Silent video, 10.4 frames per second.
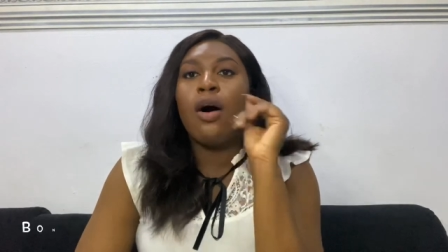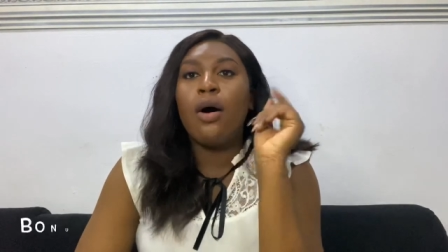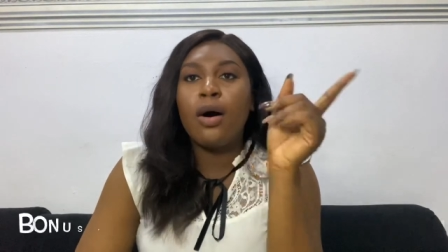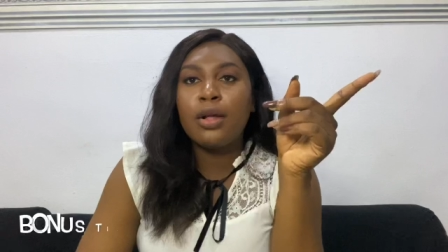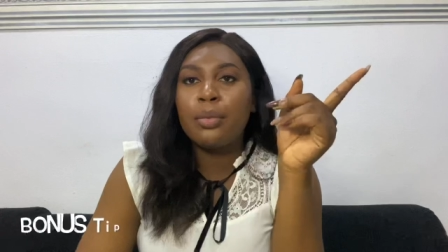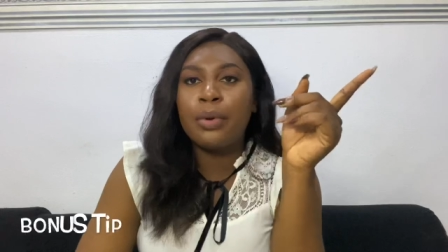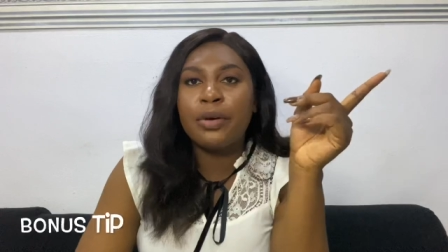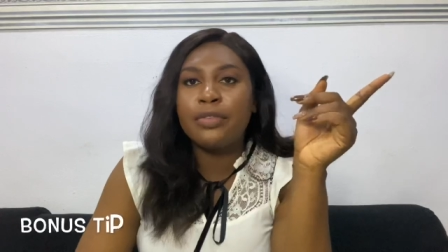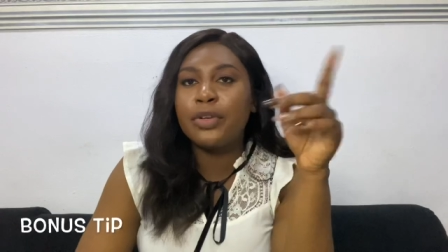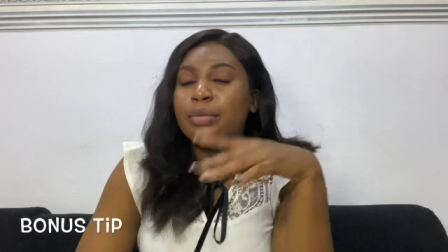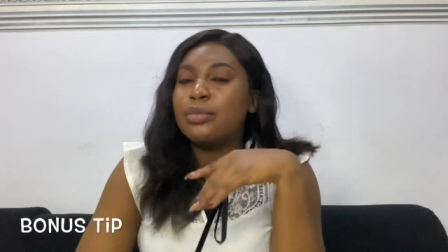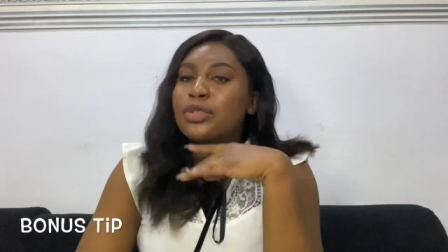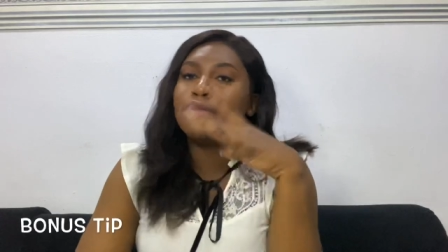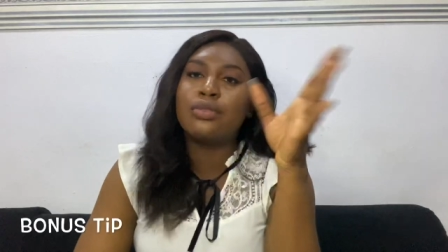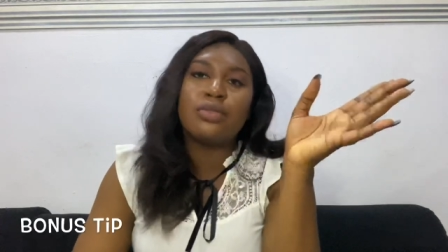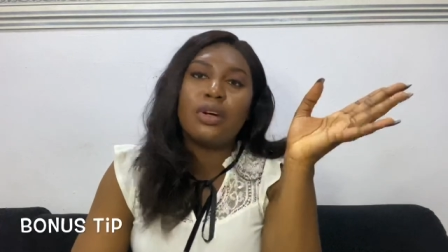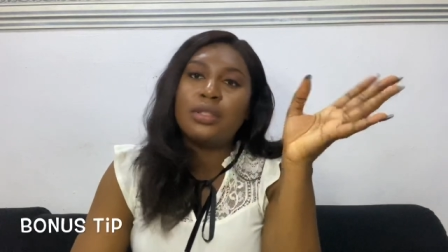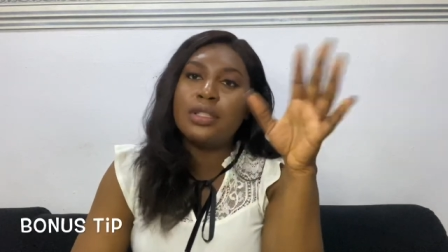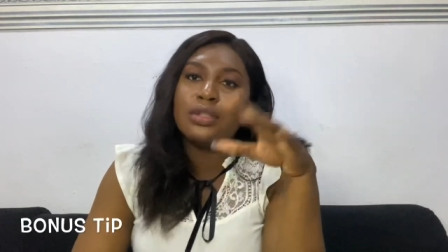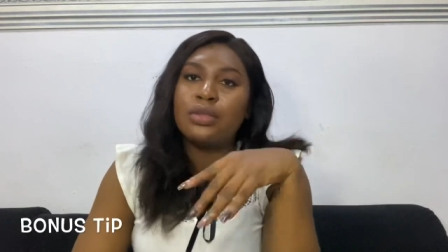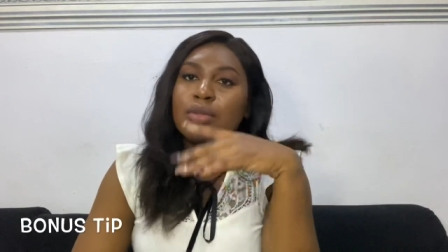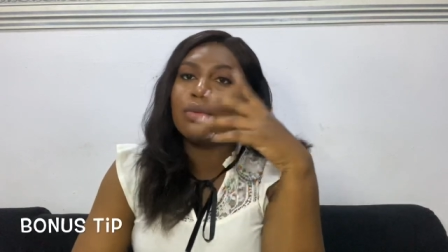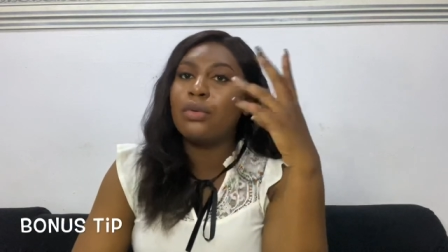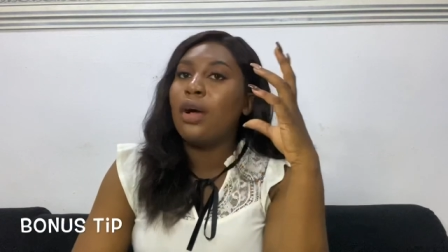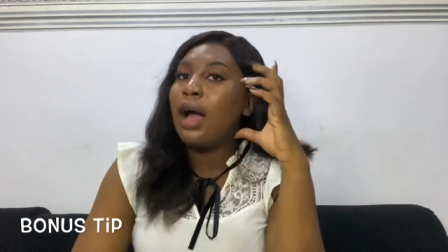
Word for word: all perfumes you do not need to